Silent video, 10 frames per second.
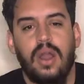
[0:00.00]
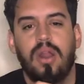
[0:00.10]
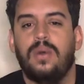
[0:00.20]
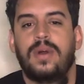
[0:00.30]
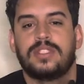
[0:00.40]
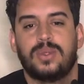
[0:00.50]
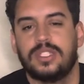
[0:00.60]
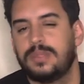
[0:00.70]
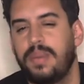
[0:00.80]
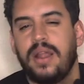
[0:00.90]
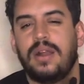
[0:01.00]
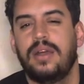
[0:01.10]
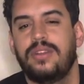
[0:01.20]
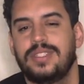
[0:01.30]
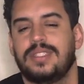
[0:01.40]
Arla wants to inspire
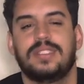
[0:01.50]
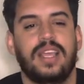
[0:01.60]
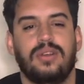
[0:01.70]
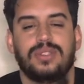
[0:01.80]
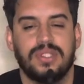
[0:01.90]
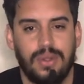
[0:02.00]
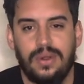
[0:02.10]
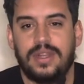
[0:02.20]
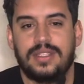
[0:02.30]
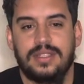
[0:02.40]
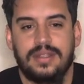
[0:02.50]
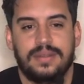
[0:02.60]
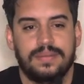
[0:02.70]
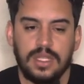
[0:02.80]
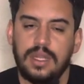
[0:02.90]
others and tell stories.
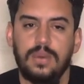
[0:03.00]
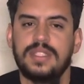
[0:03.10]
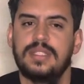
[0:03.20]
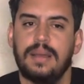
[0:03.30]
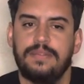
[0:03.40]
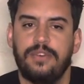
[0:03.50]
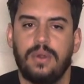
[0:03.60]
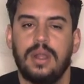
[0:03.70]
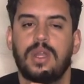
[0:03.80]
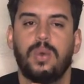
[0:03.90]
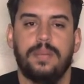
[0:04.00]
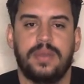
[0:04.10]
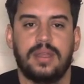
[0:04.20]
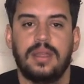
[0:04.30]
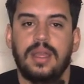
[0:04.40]
Now with step 4, equipment.